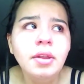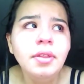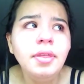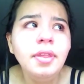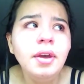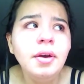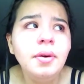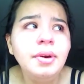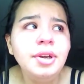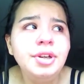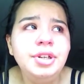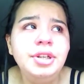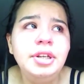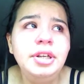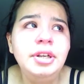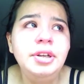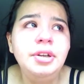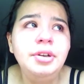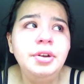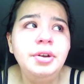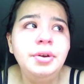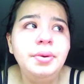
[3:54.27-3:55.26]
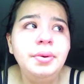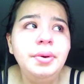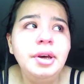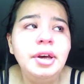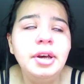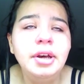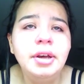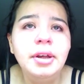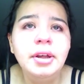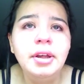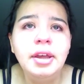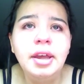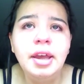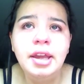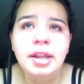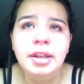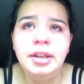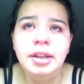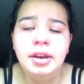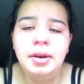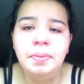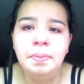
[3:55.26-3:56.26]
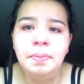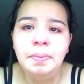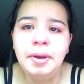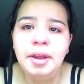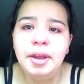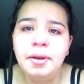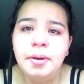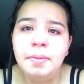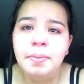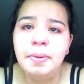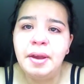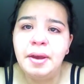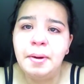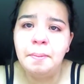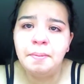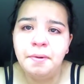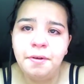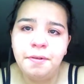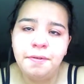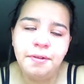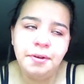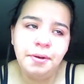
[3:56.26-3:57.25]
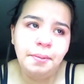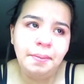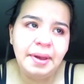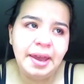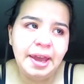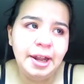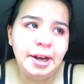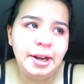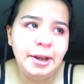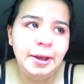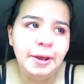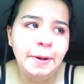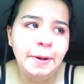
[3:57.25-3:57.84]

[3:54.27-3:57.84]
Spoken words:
That way she knew and didn't make Amber feel bad